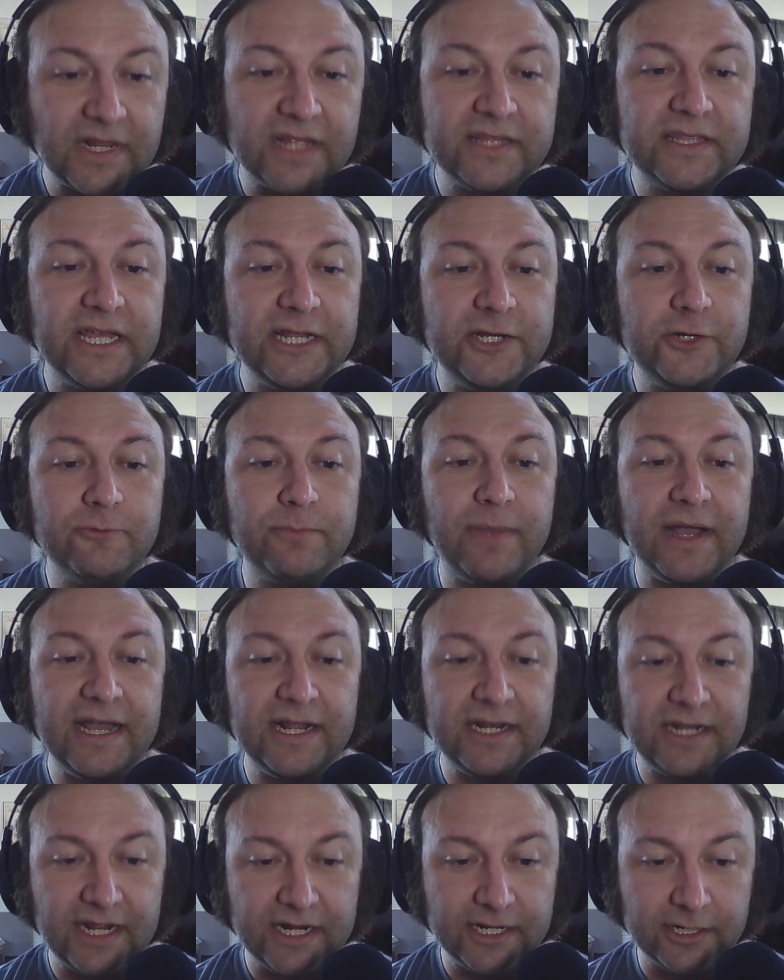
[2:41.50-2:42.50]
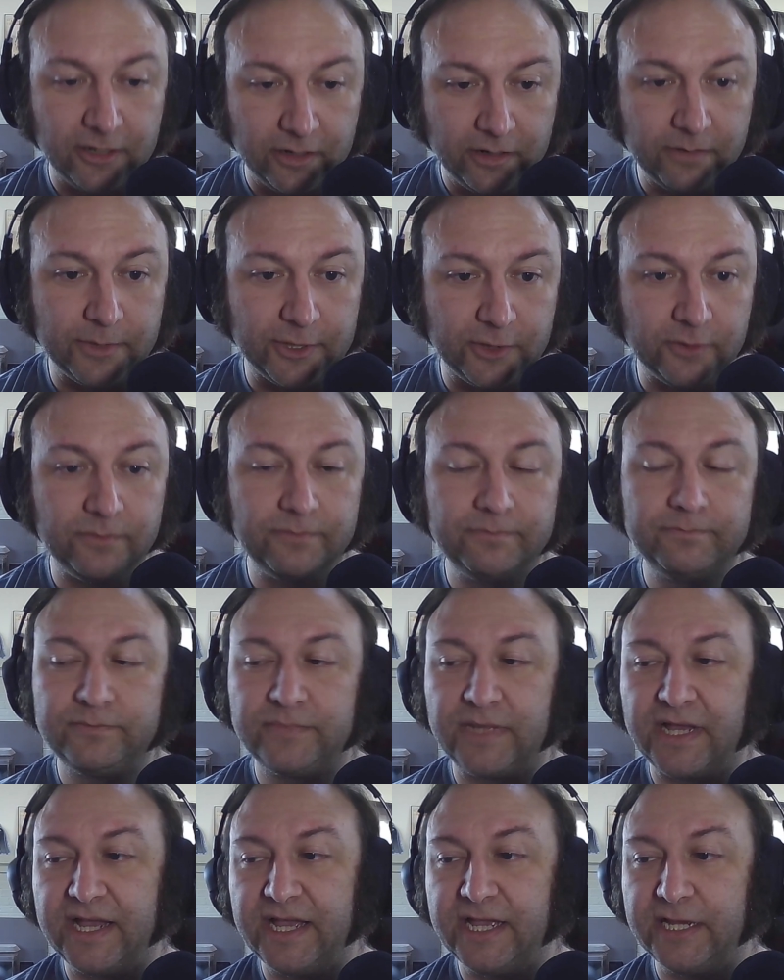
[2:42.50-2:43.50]
They do buy a lot of garbo.
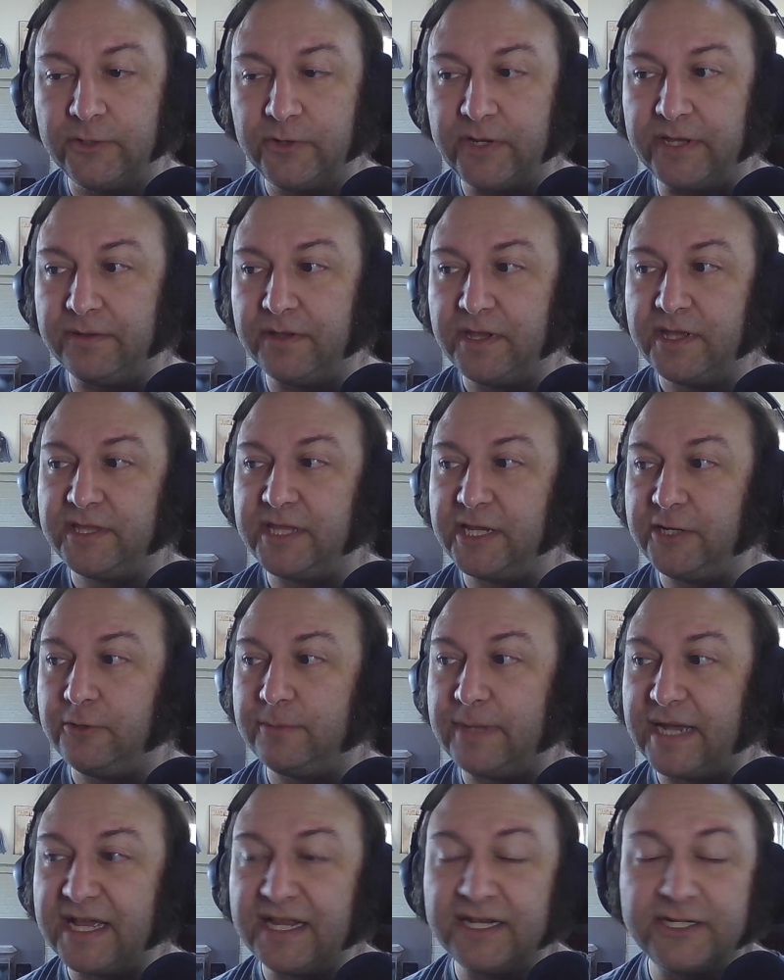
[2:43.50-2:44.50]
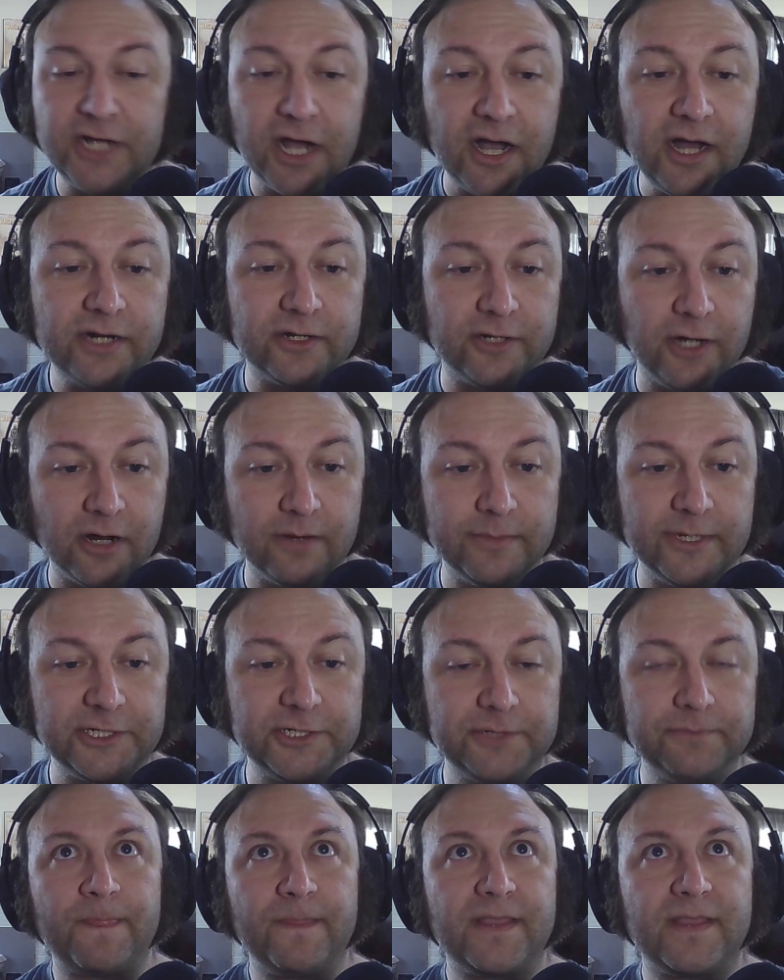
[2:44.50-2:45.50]
I agree. They do buy a ton of
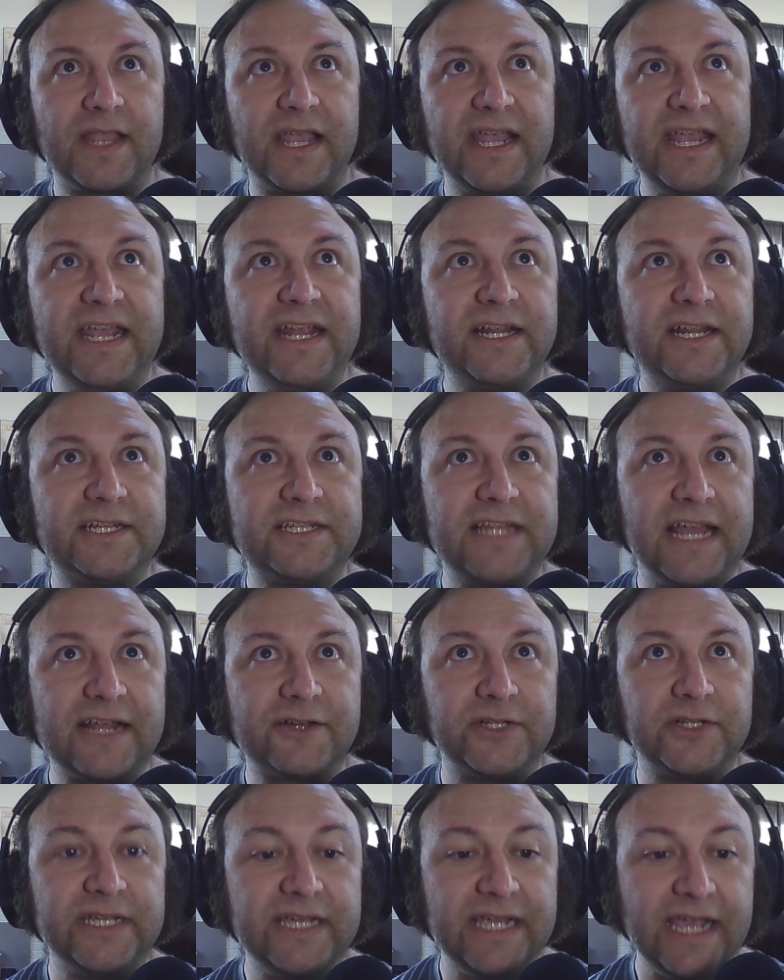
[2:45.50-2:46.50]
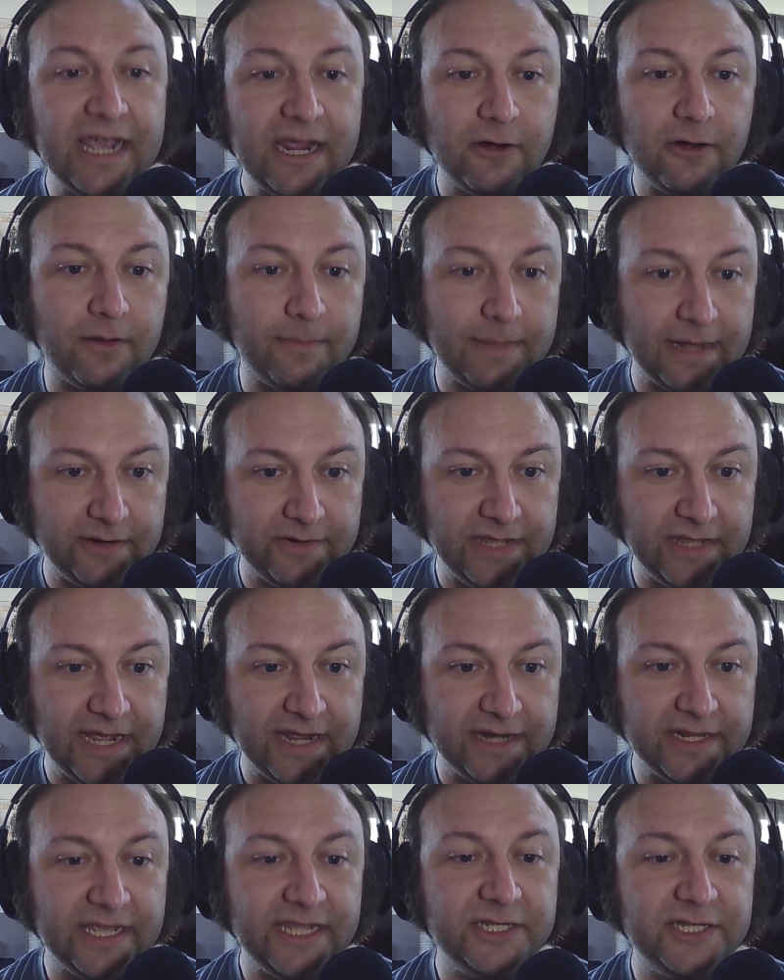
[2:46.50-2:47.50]
garbage. He doesn't actually care about
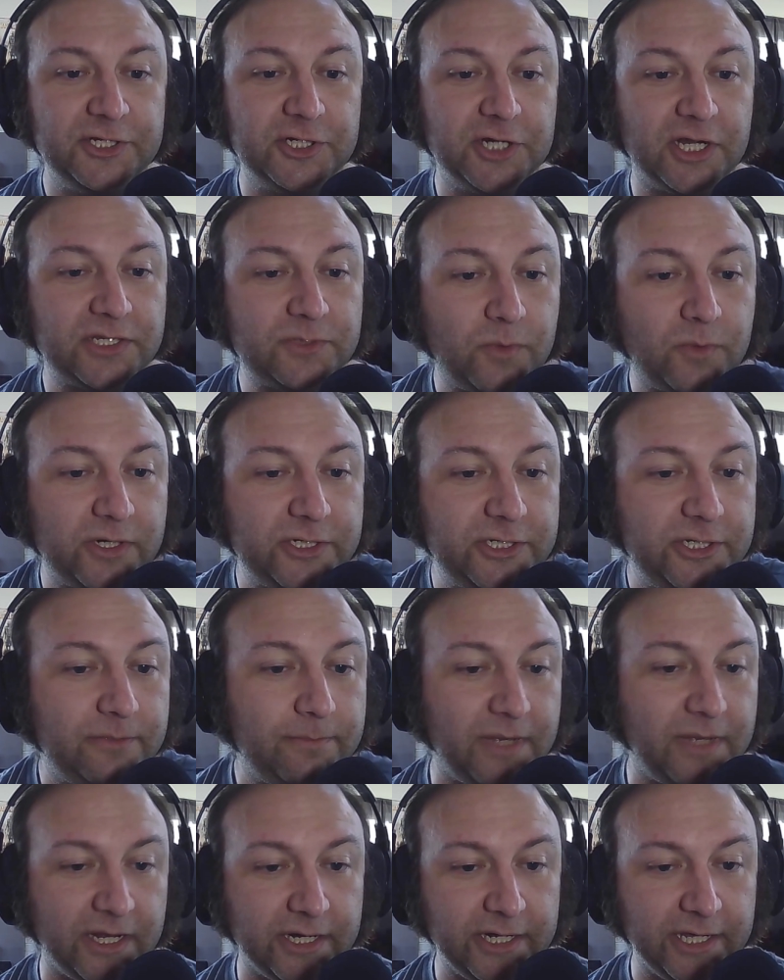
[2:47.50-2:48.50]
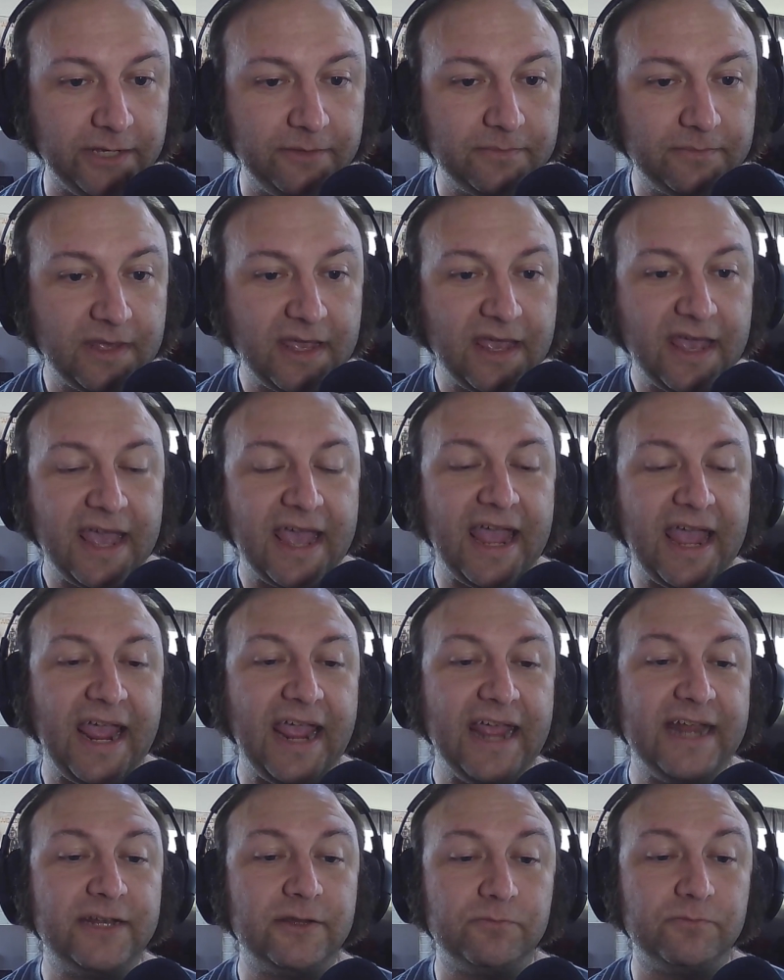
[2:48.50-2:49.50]
that. He just wants your money.
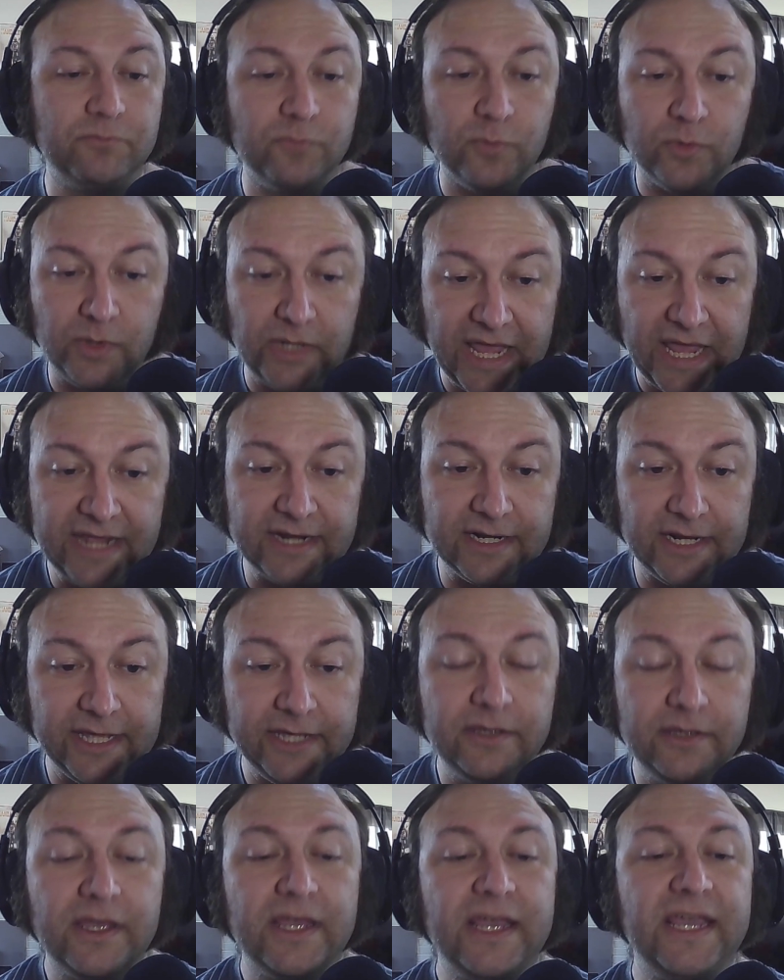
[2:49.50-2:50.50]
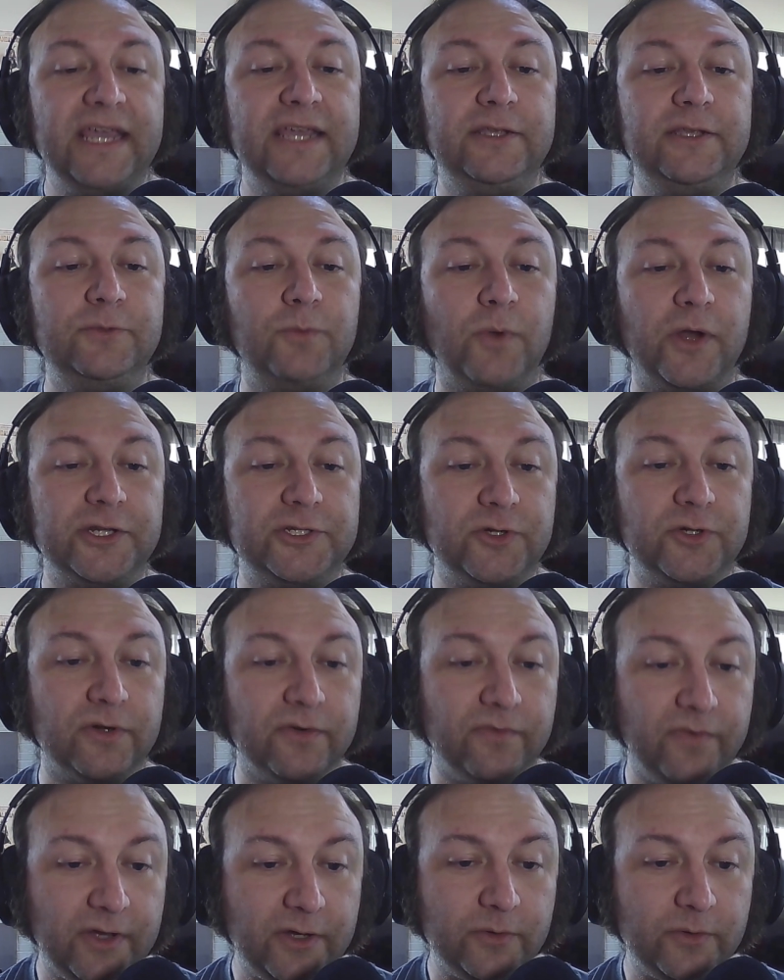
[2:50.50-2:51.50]
And lately, he wants your
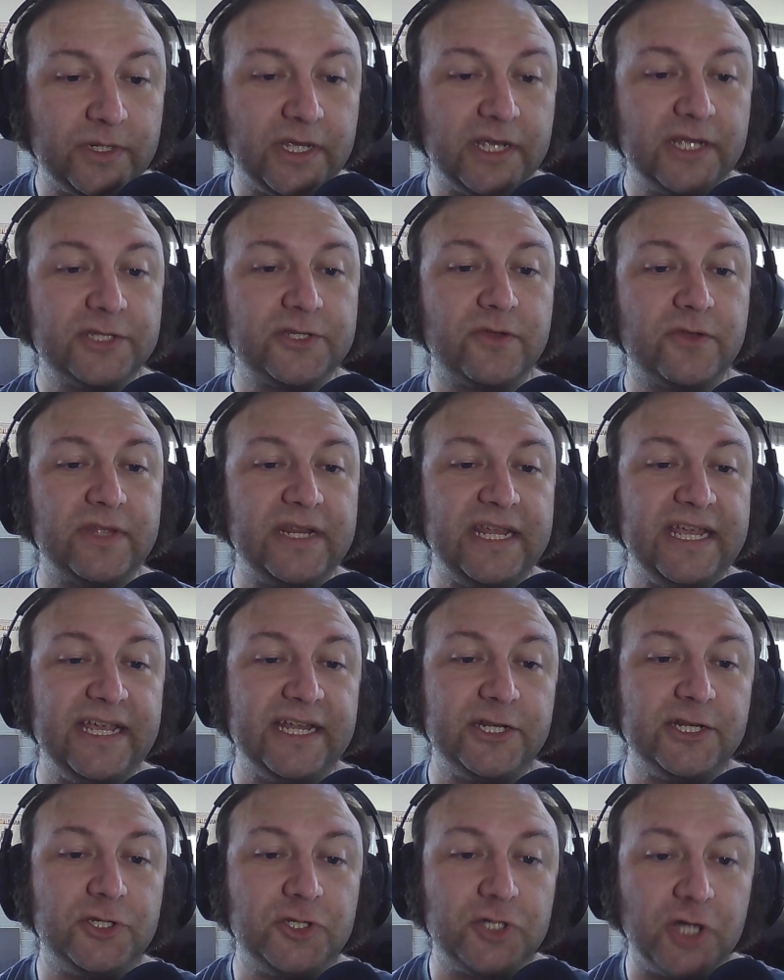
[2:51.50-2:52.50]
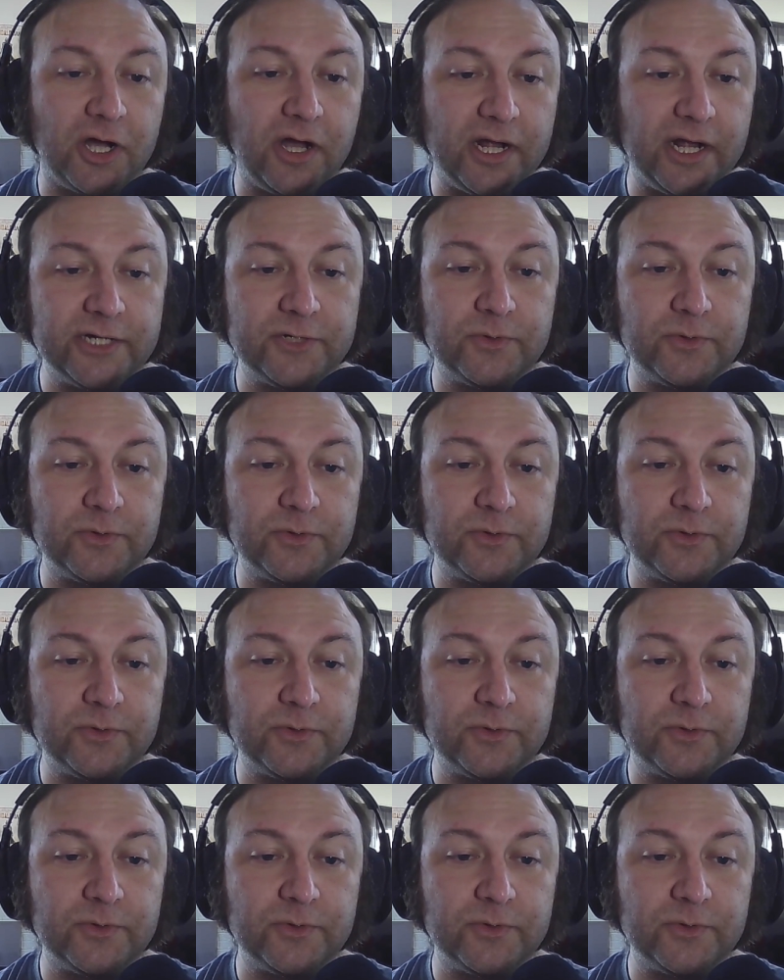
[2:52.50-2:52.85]
vote so that he can dodge responsibility.